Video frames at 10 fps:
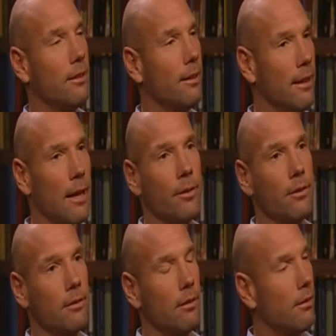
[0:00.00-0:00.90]
Love it.
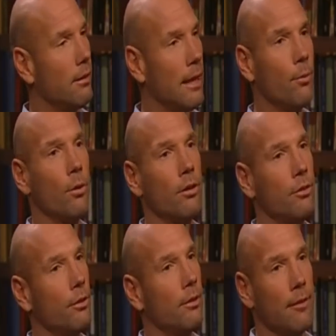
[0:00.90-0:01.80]
Love what I
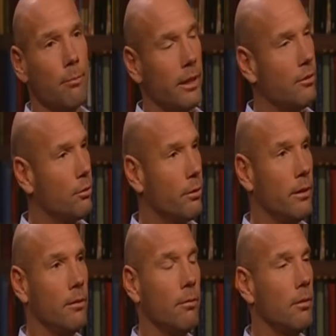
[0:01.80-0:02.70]
do, love mentoring